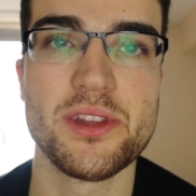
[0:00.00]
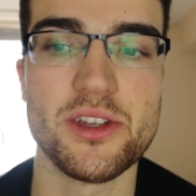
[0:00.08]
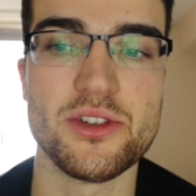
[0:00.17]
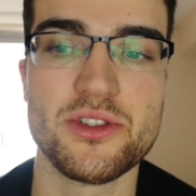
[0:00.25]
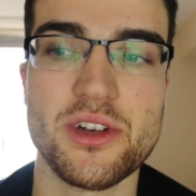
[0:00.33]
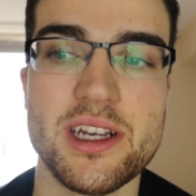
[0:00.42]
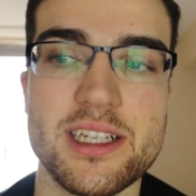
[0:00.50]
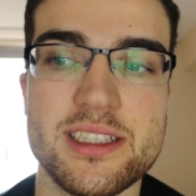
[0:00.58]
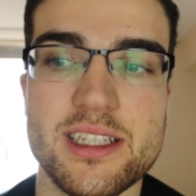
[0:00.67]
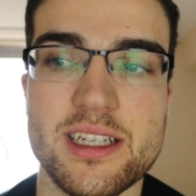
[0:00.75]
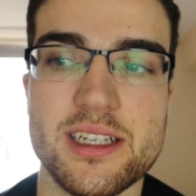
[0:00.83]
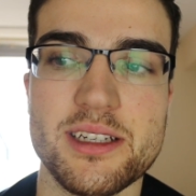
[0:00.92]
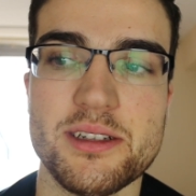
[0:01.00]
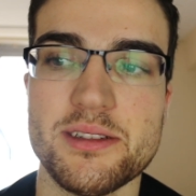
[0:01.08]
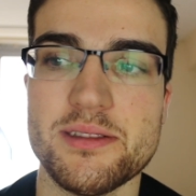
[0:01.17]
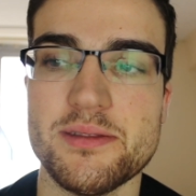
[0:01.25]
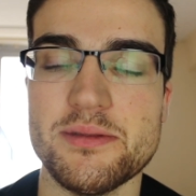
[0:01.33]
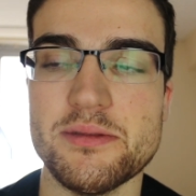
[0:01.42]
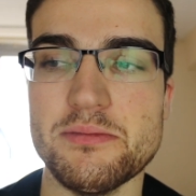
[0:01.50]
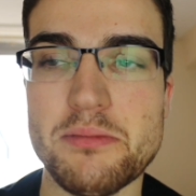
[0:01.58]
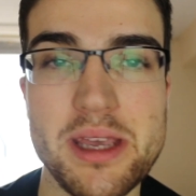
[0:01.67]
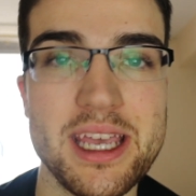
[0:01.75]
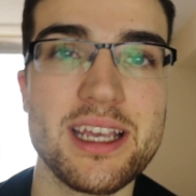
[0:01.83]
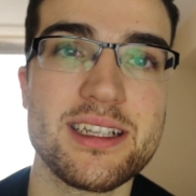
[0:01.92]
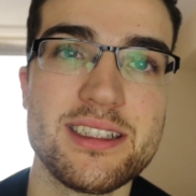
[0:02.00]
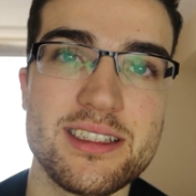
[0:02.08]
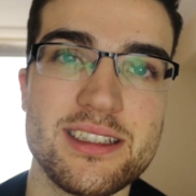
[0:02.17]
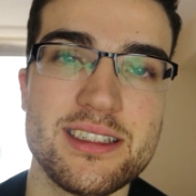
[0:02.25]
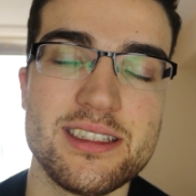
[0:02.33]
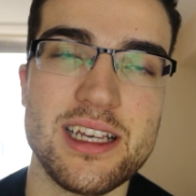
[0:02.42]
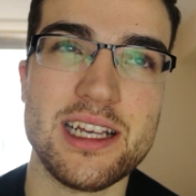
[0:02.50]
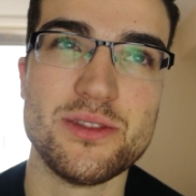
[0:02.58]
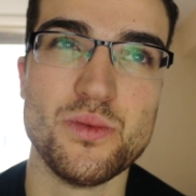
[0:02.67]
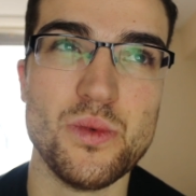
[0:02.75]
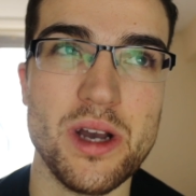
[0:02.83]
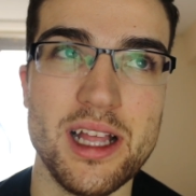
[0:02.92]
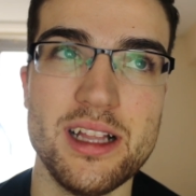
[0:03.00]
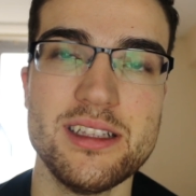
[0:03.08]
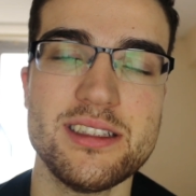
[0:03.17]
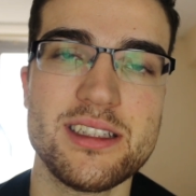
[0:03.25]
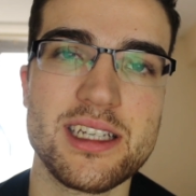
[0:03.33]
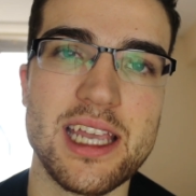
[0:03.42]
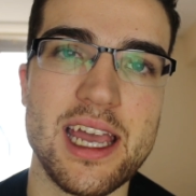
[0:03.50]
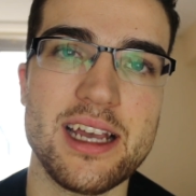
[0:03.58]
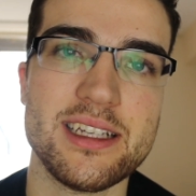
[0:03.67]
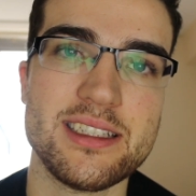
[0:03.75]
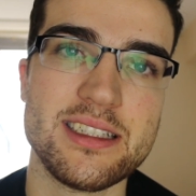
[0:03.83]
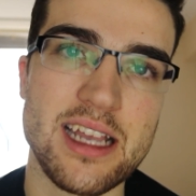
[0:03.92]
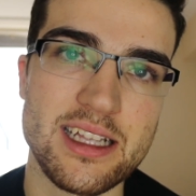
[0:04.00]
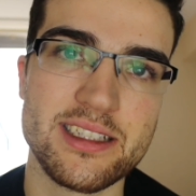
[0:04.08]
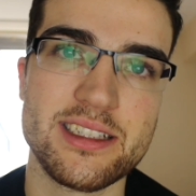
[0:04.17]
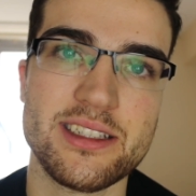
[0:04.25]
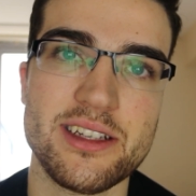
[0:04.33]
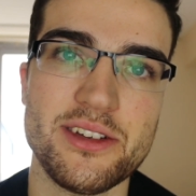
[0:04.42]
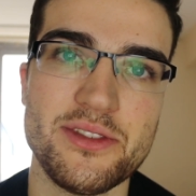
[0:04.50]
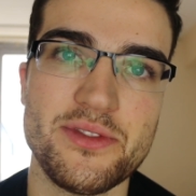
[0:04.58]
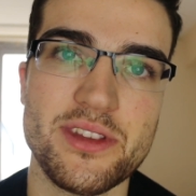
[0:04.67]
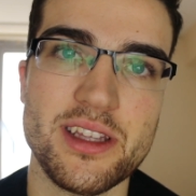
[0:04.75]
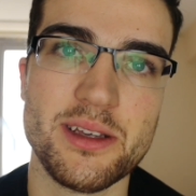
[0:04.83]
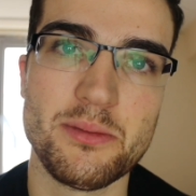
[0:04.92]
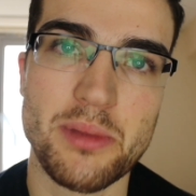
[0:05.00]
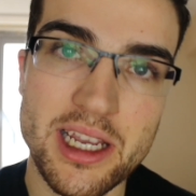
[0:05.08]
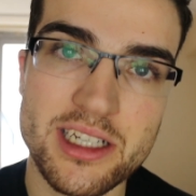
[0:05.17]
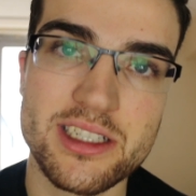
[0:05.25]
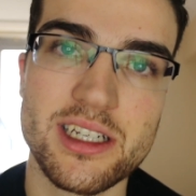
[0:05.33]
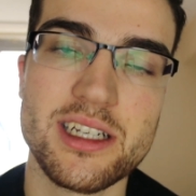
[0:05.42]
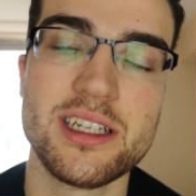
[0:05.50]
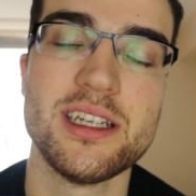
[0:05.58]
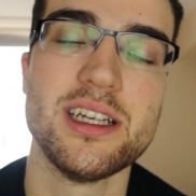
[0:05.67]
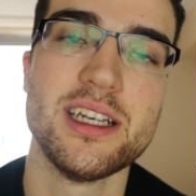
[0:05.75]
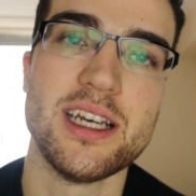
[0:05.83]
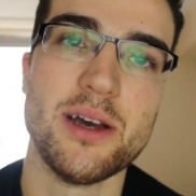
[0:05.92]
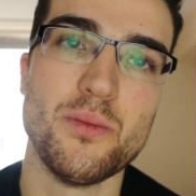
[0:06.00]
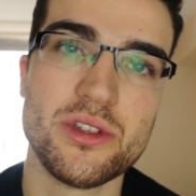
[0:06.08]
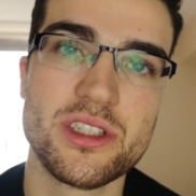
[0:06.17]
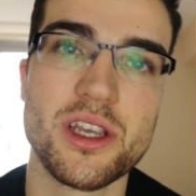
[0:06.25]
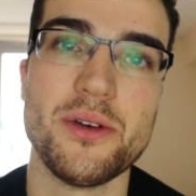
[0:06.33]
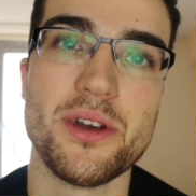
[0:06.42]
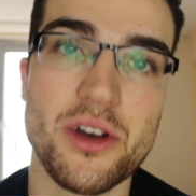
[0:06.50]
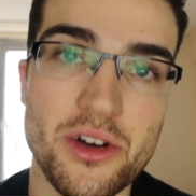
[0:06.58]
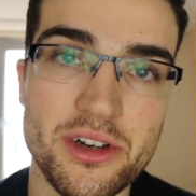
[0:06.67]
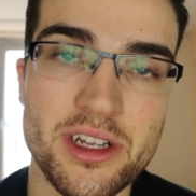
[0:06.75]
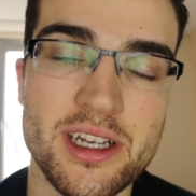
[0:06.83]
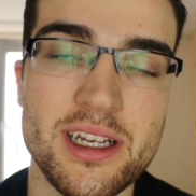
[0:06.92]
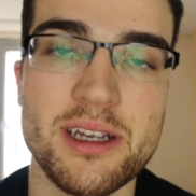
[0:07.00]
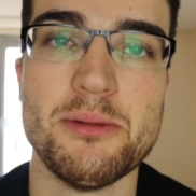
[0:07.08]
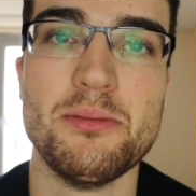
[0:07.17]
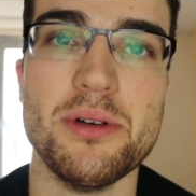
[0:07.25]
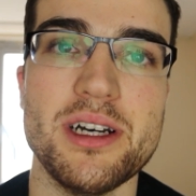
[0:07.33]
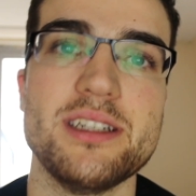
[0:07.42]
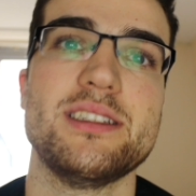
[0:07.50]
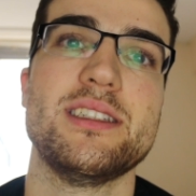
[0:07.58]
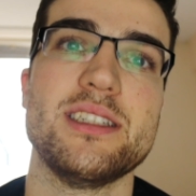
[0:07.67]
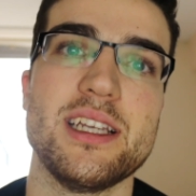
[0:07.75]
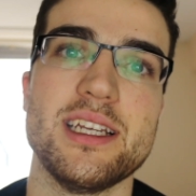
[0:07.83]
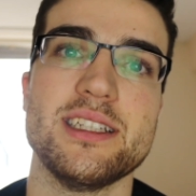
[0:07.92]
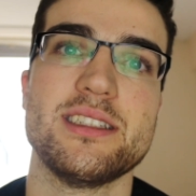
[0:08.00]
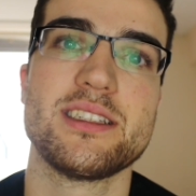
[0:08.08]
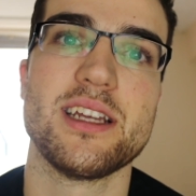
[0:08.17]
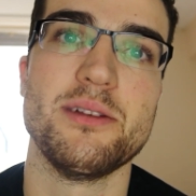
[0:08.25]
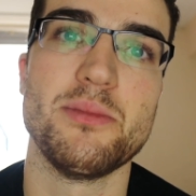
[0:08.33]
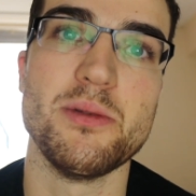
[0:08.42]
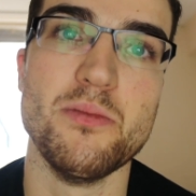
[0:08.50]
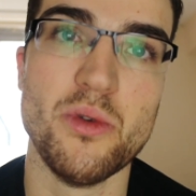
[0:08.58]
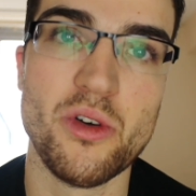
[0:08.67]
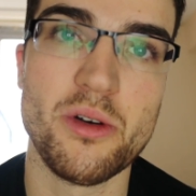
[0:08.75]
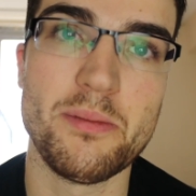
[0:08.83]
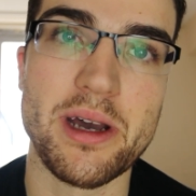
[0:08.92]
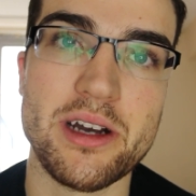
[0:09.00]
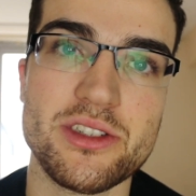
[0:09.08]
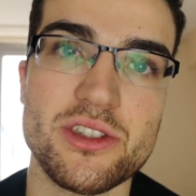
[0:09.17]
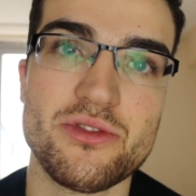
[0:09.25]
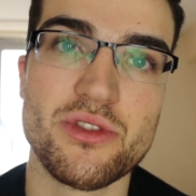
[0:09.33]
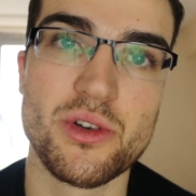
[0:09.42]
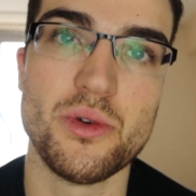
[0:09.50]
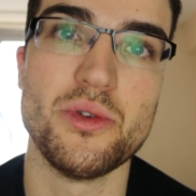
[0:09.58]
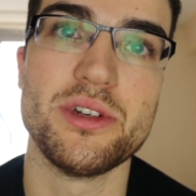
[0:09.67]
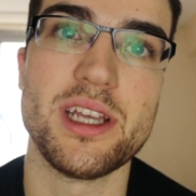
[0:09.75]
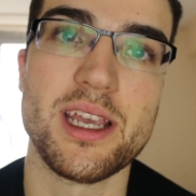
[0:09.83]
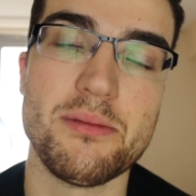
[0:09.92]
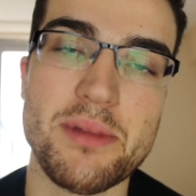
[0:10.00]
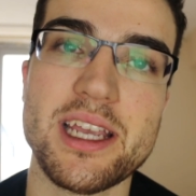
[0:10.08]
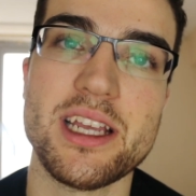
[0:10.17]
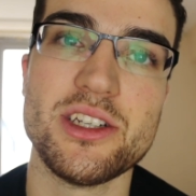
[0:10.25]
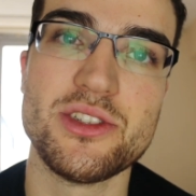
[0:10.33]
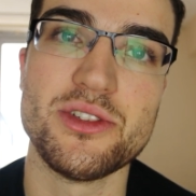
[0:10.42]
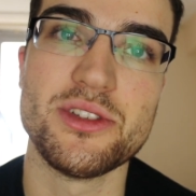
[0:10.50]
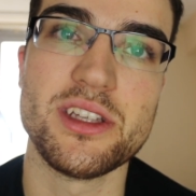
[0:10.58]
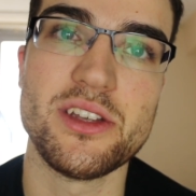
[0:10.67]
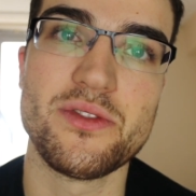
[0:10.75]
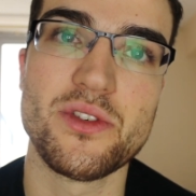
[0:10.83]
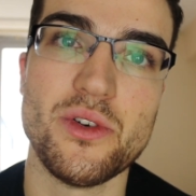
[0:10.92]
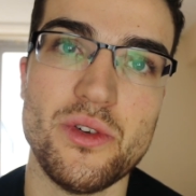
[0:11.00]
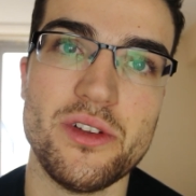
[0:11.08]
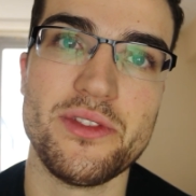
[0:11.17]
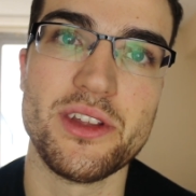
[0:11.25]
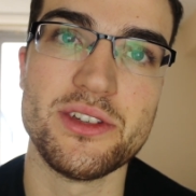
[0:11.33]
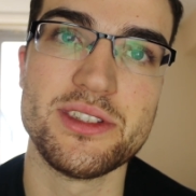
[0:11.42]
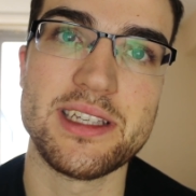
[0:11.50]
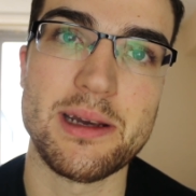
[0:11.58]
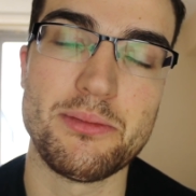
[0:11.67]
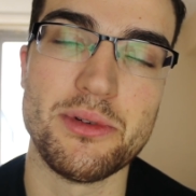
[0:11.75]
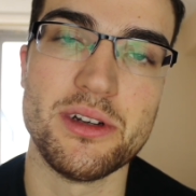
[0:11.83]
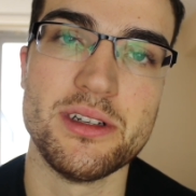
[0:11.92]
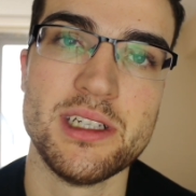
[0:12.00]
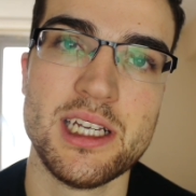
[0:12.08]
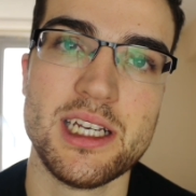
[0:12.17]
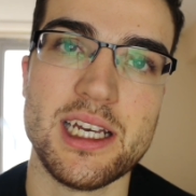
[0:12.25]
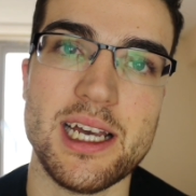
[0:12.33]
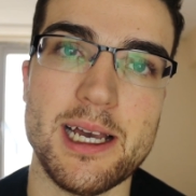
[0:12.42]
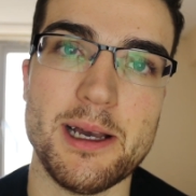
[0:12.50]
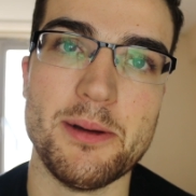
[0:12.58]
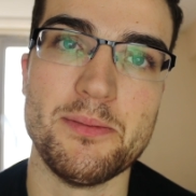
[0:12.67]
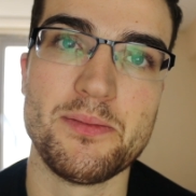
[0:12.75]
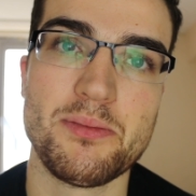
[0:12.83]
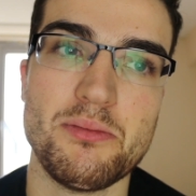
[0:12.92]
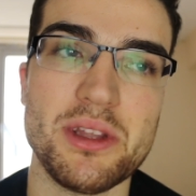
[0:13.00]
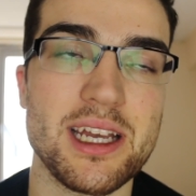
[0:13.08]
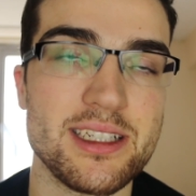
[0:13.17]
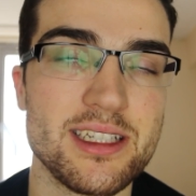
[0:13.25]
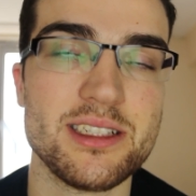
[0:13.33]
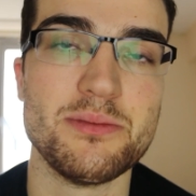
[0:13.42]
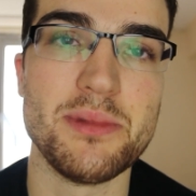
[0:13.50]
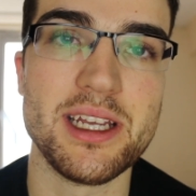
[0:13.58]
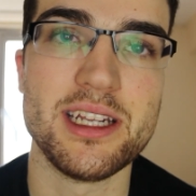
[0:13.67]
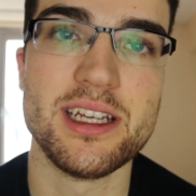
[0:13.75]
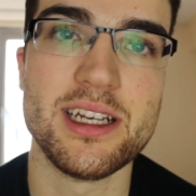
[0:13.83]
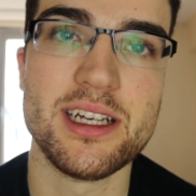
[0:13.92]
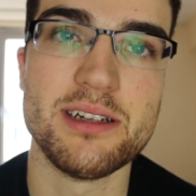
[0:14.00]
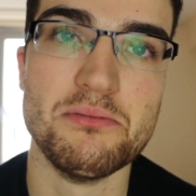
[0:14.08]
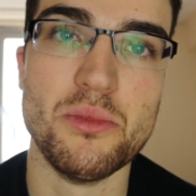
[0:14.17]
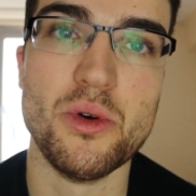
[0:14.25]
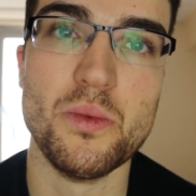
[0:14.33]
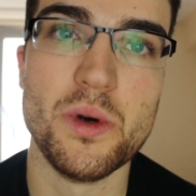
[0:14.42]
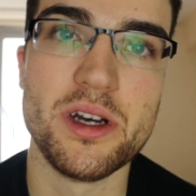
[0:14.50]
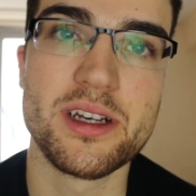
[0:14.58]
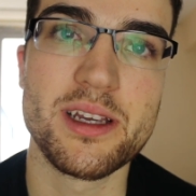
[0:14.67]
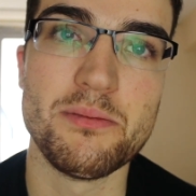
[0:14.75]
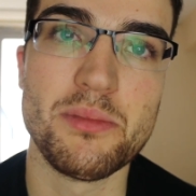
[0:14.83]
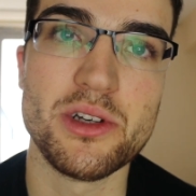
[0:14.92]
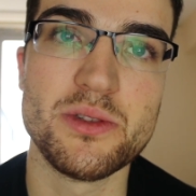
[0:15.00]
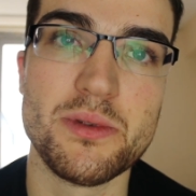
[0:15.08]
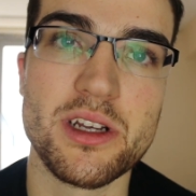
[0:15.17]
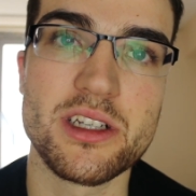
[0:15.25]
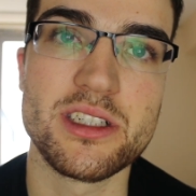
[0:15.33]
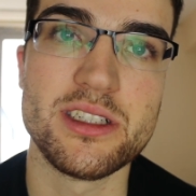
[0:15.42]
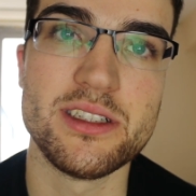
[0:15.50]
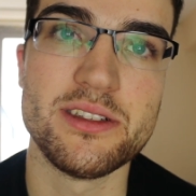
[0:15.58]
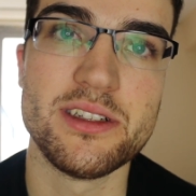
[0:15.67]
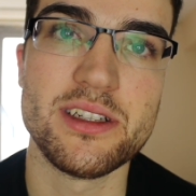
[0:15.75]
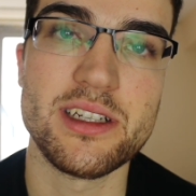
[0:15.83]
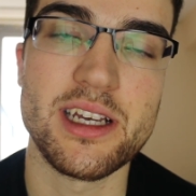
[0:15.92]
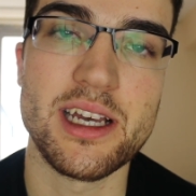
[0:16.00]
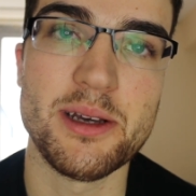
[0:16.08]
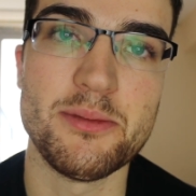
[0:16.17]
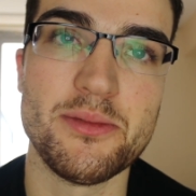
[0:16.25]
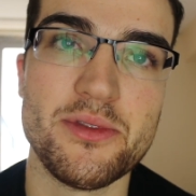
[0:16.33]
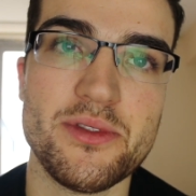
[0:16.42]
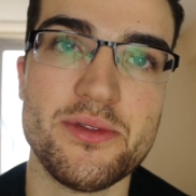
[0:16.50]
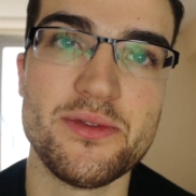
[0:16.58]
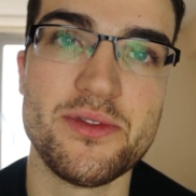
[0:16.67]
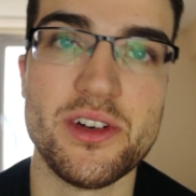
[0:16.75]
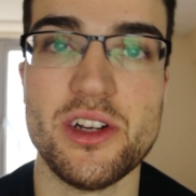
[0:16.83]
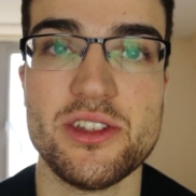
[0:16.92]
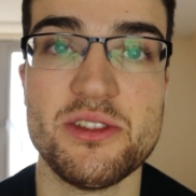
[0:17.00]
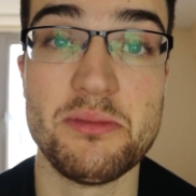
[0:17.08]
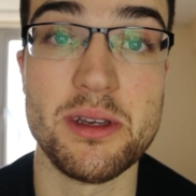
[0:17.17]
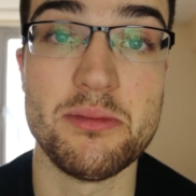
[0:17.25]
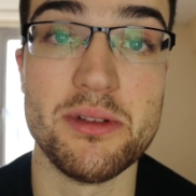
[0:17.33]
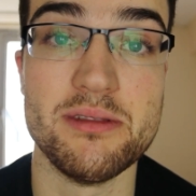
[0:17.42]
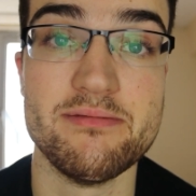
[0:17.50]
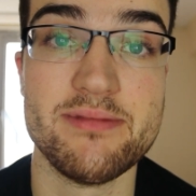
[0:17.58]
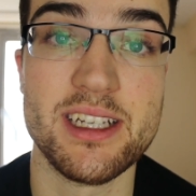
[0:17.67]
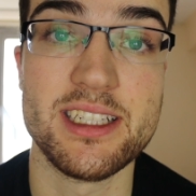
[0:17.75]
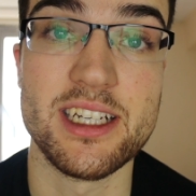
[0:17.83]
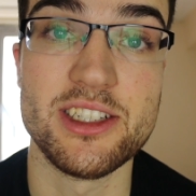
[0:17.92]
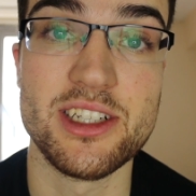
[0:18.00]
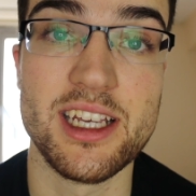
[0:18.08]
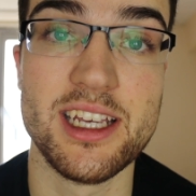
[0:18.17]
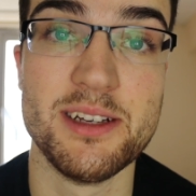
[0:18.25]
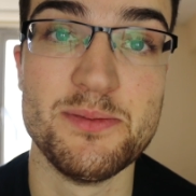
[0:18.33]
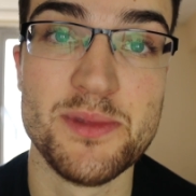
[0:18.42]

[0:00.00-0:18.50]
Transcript: you're trying to mix as well to get a sense of the picture and what's going on but it's going to be more about just recording and making sure that you've got all of those separate. Um, but that does mean uh, more work in post-production um, for lots of people, essentially,